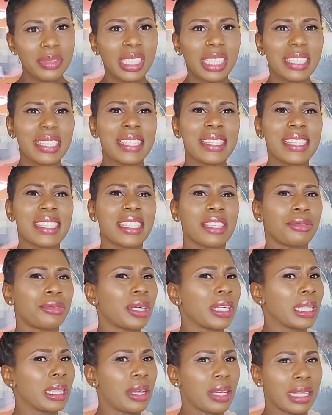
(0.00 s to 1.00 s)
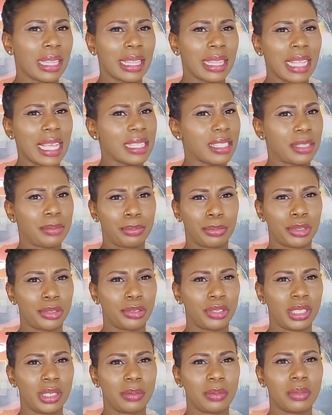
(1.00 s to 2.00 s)
this is a very long-lasting
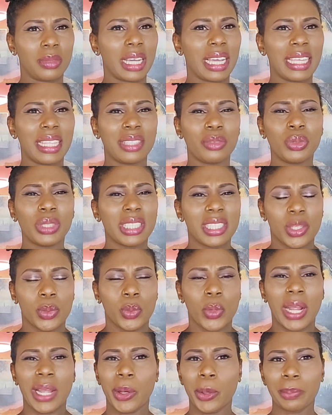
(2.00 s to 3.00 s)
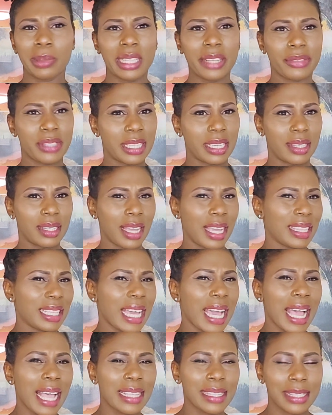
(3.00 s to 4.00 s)
perfume, which is quite uplifting, and it
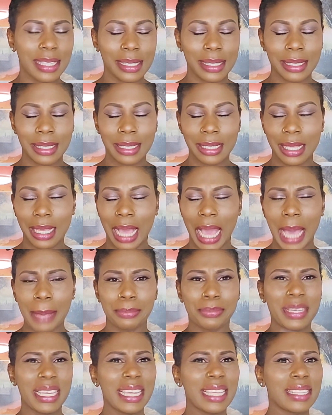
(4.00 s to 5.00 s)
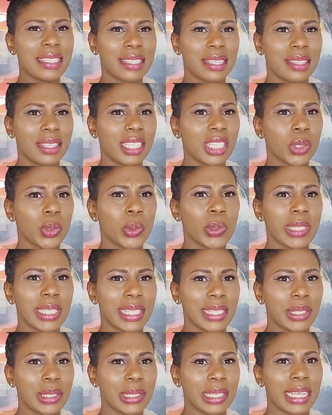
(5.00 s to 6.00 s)
has this amazing niche
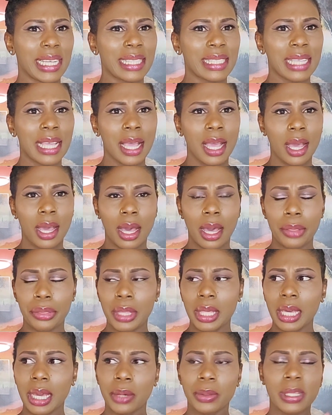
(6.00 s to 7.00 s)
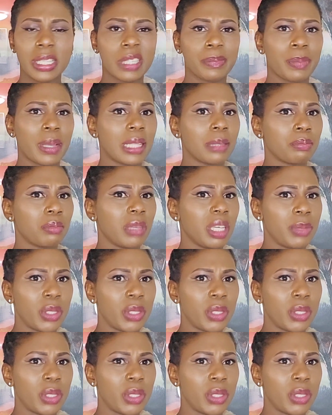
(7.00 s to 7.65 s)
quality to it. I think I only spent maybe